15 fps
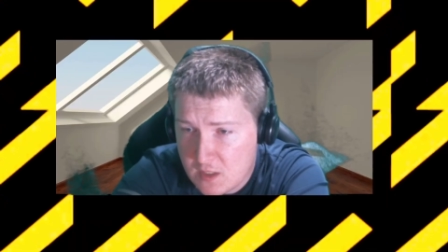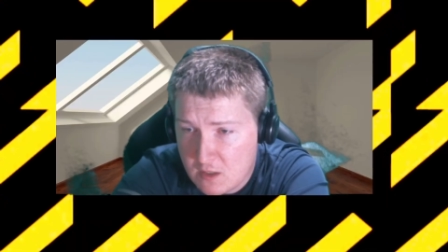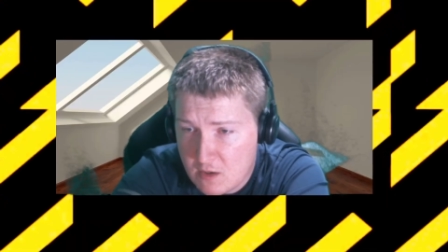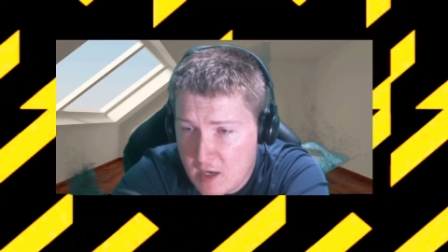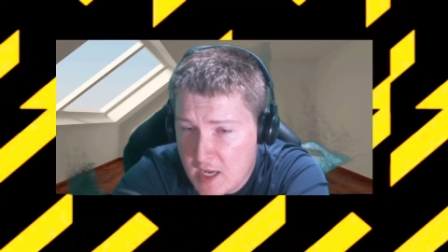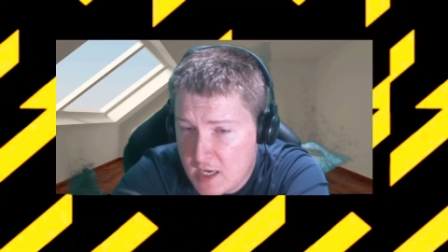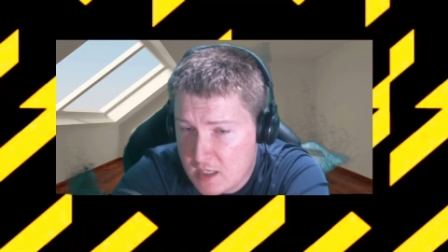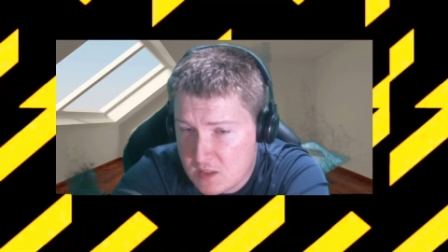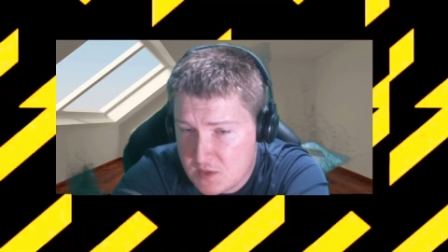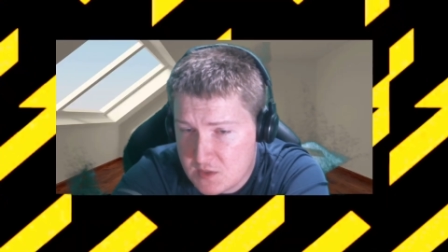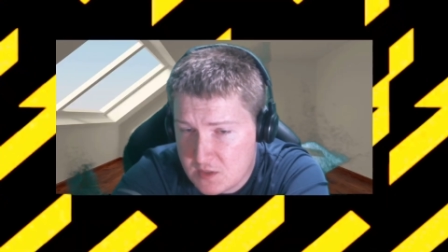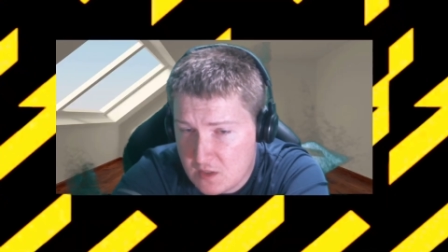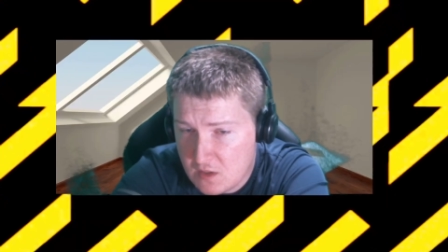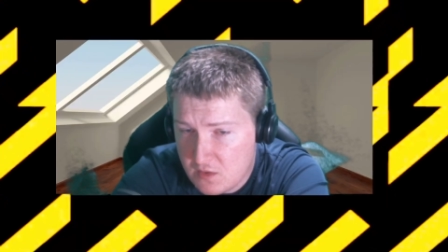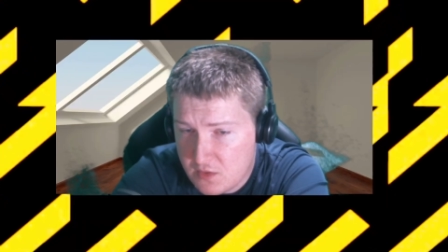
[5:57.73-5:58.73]
like, oh, hey,
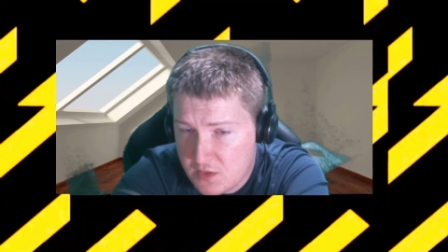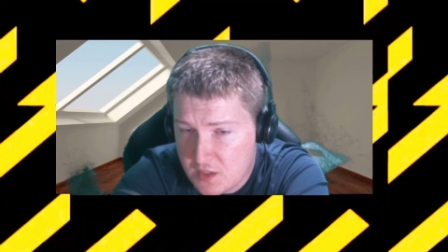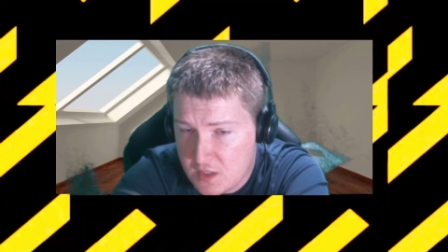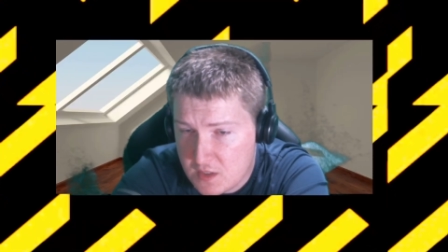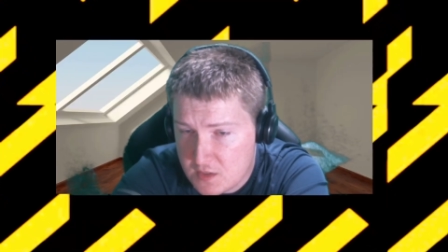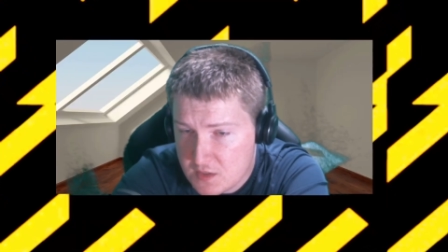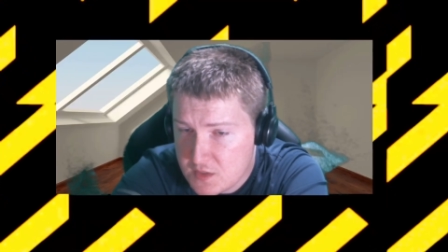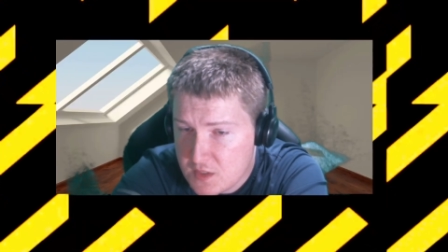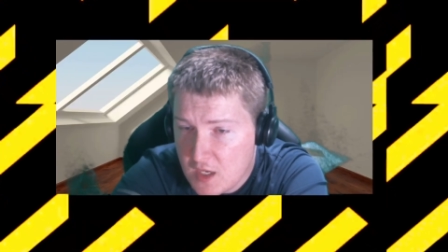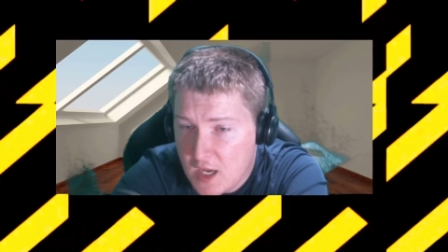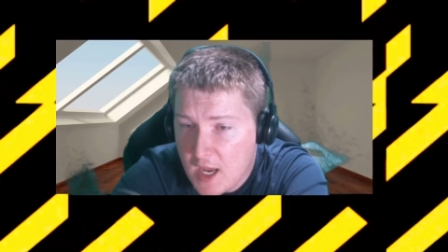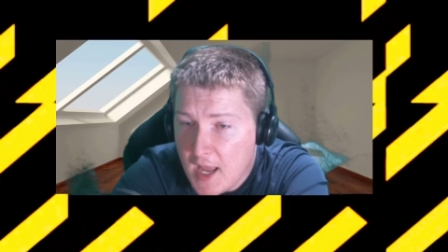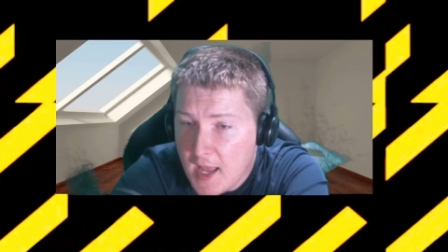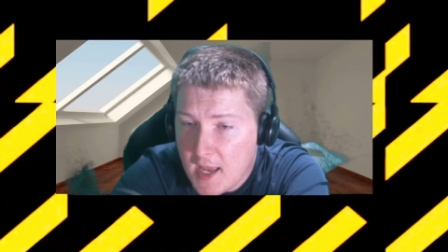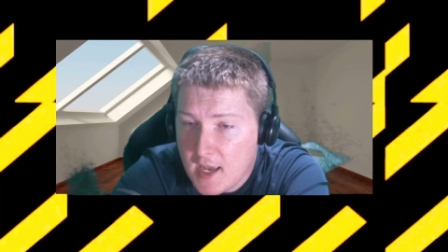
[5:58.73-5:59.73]
install this.
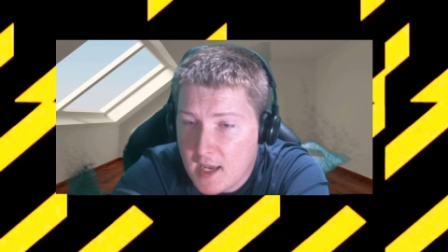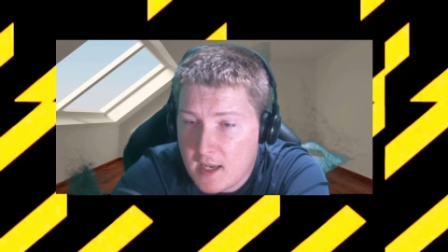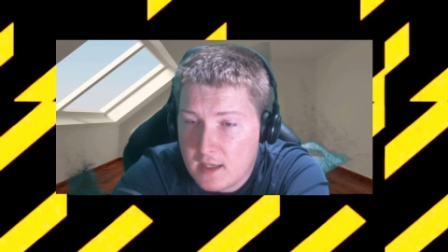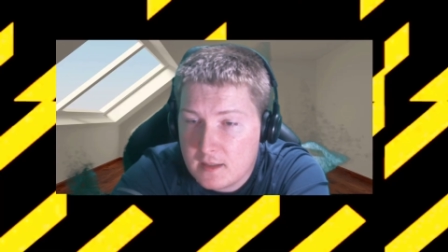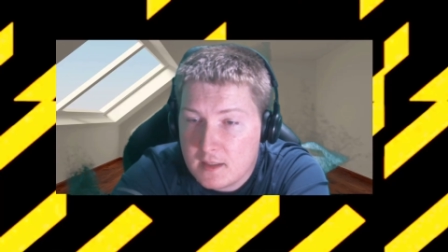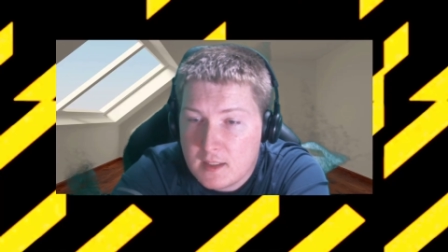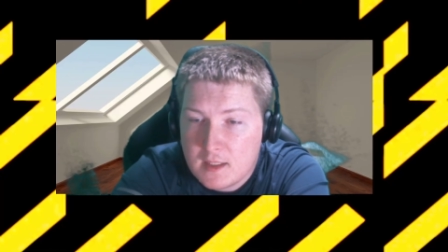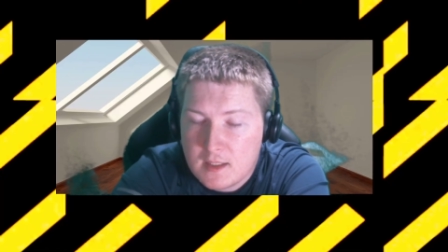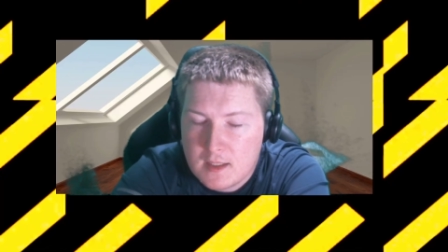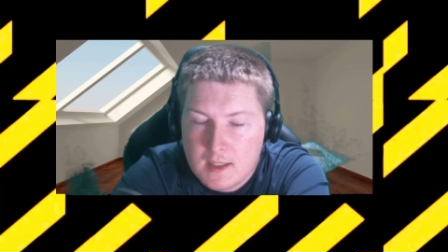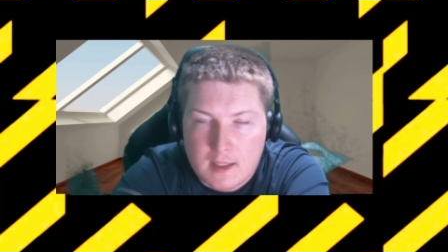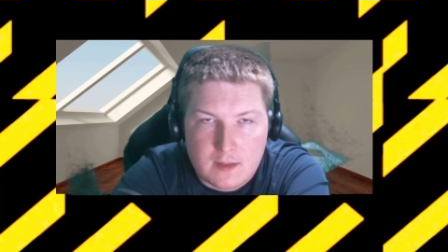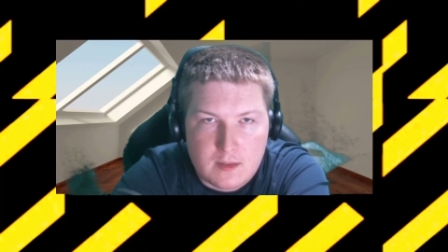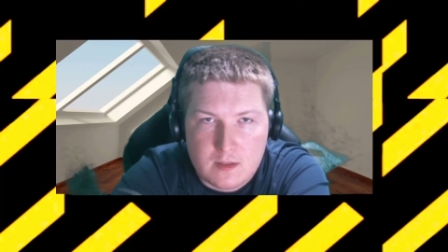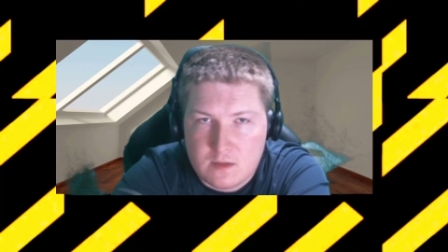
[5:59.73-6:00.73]
And
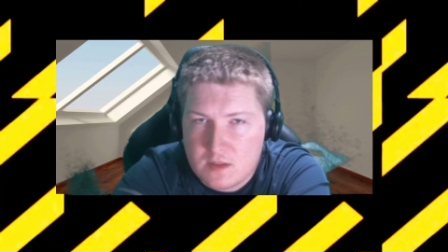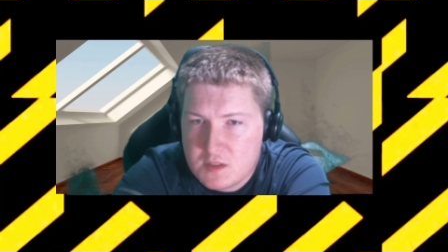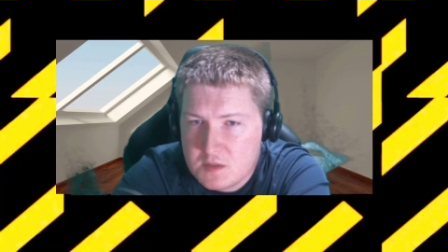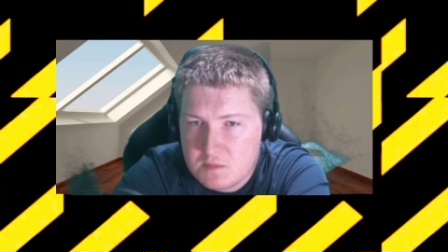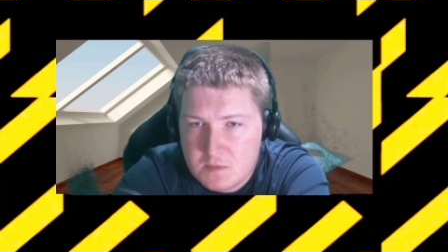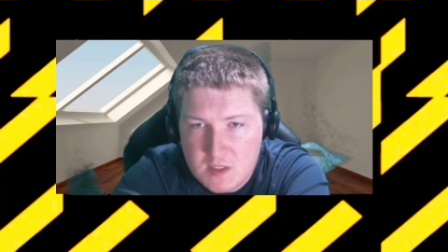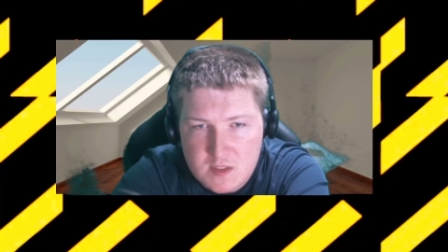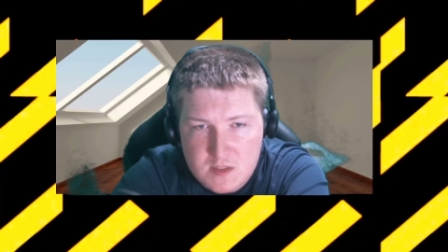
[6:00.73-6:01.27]
yeah, no, that's